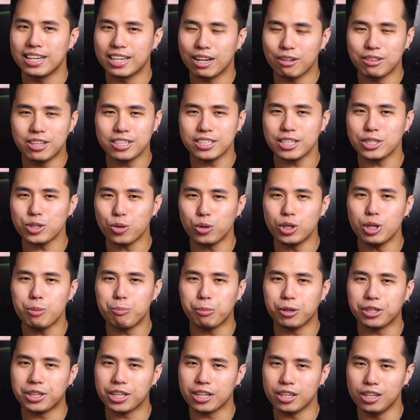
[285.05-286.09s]
Now this is only
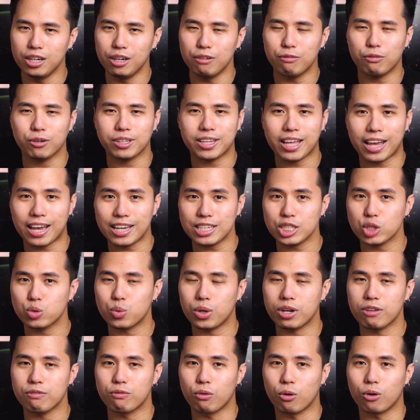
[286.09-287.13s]
particular for the
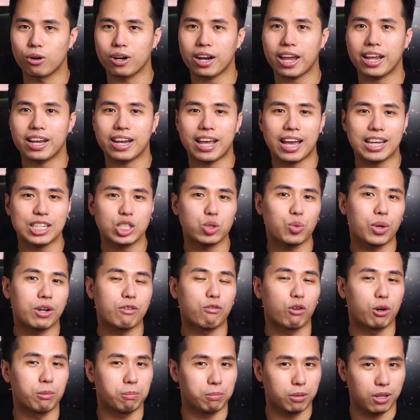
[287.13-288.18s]
S24 and
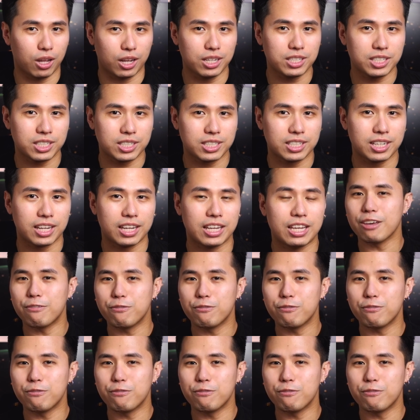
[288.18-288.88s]
S24 Plus.